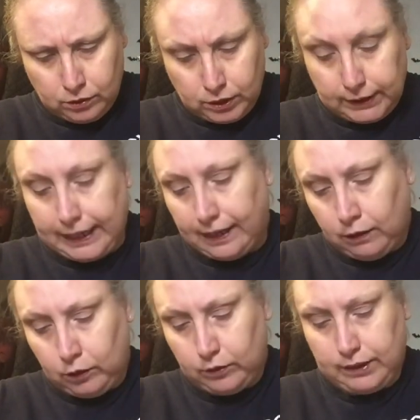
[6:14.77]
Yeah,
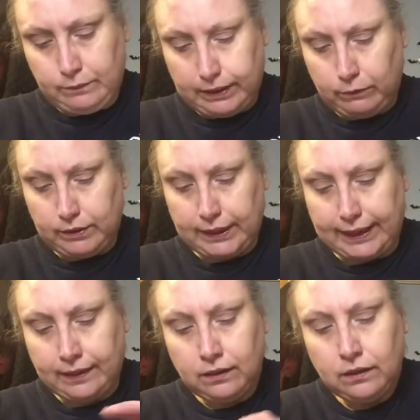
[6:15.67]
I'm going in with that one
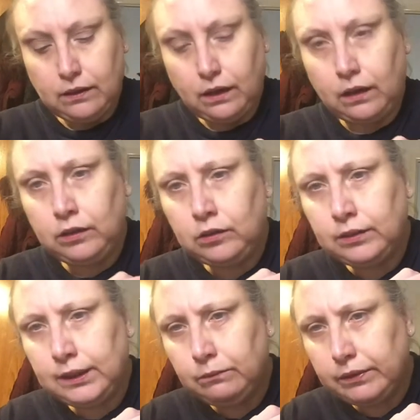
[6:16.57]
again. I'm
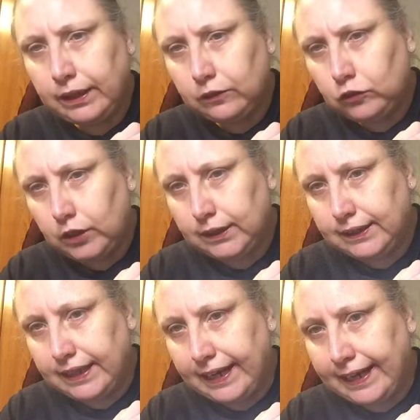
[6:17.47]
going in with that shade
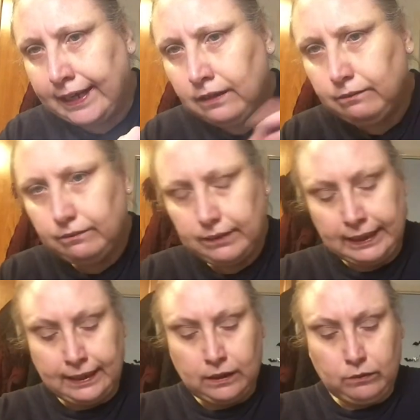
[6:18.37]
there.
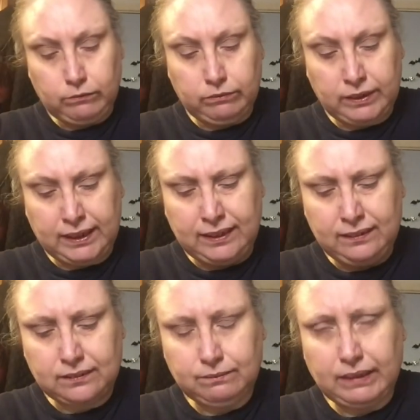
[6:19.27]
Now,
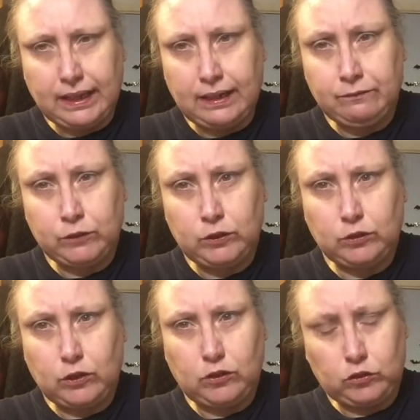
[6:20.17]
these haven't
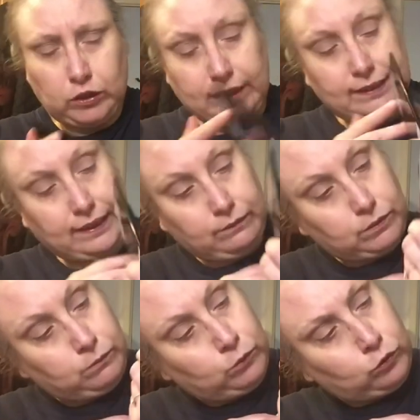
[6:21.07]
got shade names.
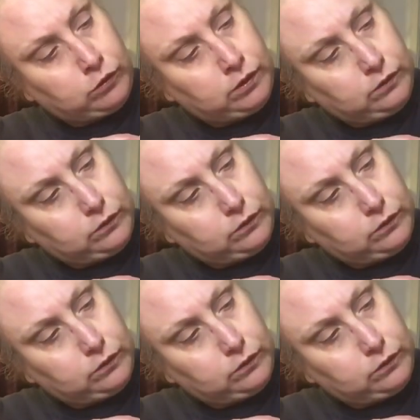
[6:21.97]
I'm going to try not